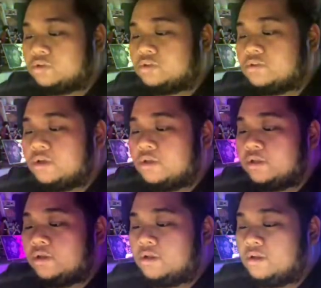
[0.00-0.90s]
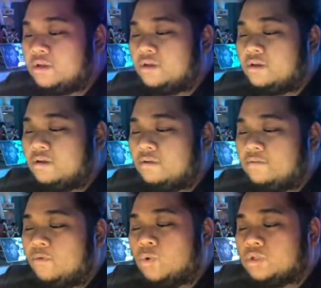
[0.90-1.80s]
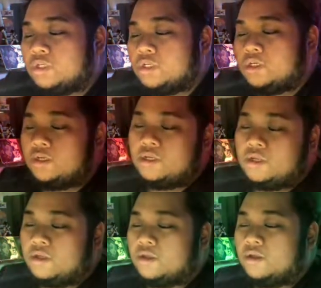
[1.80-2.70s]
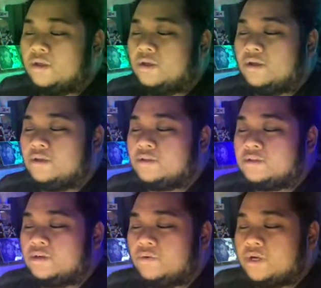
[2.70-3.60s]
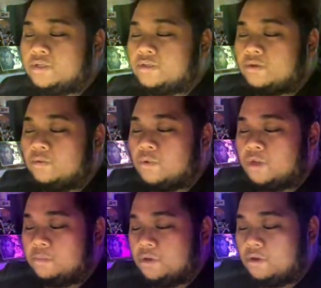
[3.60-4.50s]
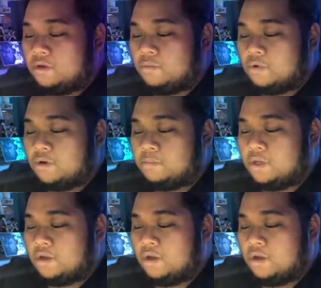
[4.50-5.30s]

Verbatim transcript: Diglett. Foseed. Cinderace. What could it be? What could it be?